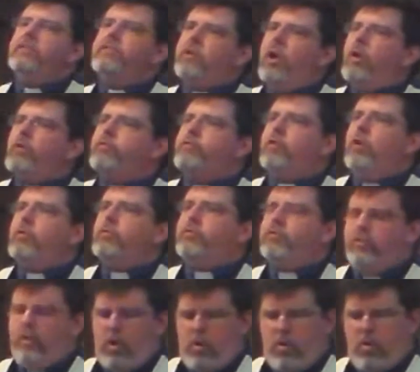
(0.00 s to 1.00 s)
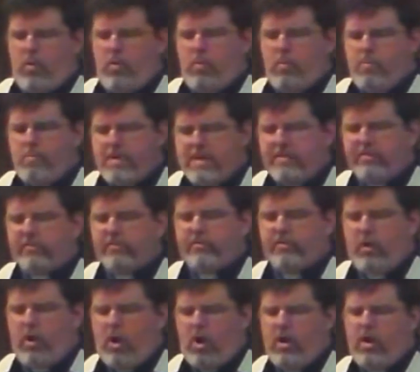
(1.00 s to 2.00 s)
it is also so
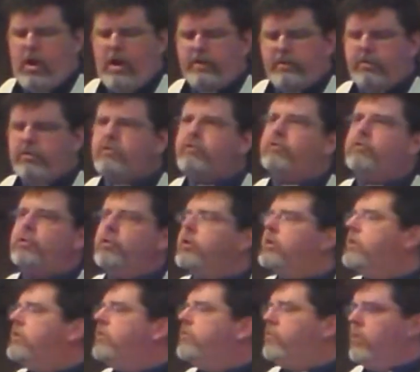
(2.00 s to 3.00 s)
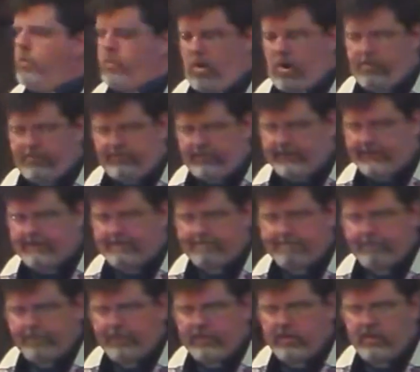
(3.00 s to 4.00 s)
misunderstood so often.
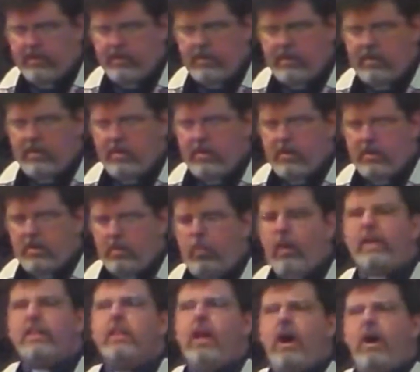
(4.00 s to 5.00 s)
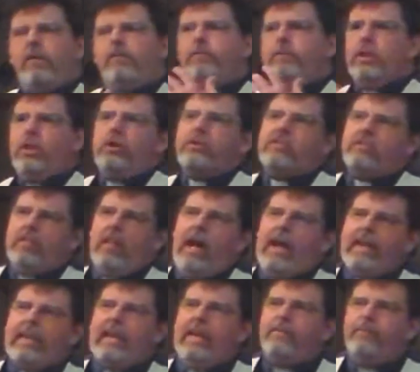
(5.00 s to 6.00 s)
What love looks
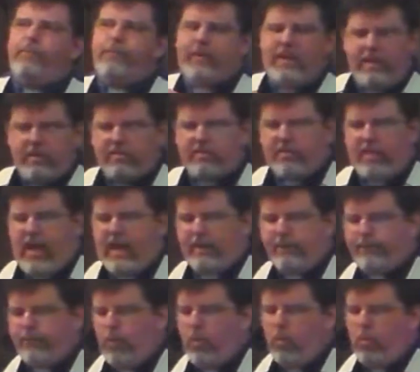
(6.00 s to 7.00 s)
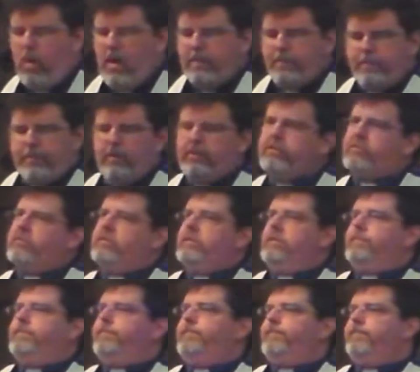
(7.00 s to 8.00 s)
like and feels like for one
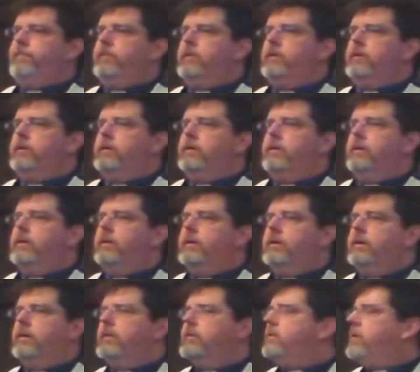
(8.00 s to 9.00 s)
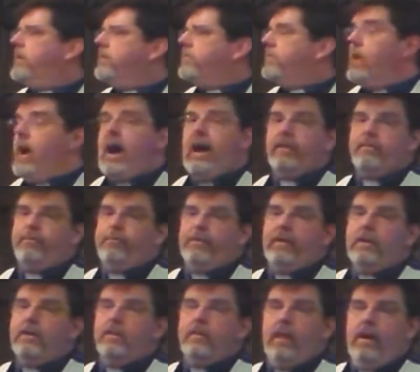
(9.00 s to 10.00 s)
person does not
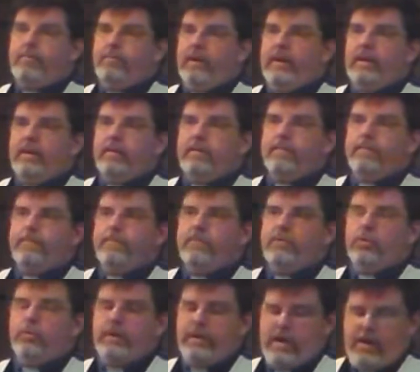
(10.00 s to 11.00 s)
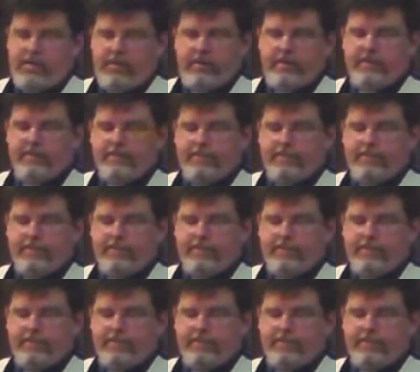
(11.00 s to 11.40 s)
feel loving to another.